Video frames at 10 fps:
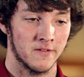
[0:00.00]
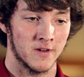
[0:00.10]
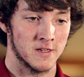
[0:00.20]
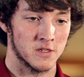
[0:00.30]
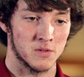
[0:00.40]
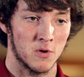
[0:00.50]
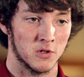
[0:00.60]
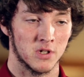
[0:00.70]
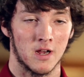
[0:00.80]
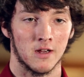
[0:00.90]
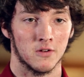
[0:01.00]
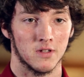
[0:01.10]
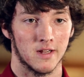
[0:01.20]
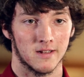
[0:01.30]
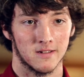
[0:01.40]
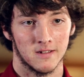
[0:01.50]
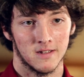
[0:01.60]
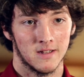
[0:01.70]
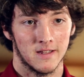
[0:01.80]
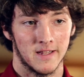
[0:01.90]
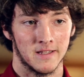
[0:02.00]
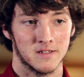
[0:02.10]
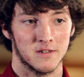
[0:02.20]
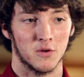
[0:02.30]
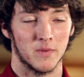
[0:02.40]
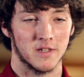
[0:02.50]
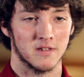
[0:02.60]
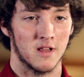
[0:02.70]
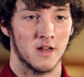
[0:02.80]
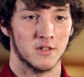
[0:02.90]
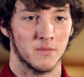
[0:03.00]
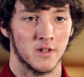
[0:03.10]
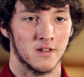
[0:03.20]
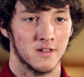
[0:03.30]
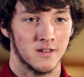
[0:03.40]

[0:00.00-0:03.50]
even as a small child, like, it still means a lot to me.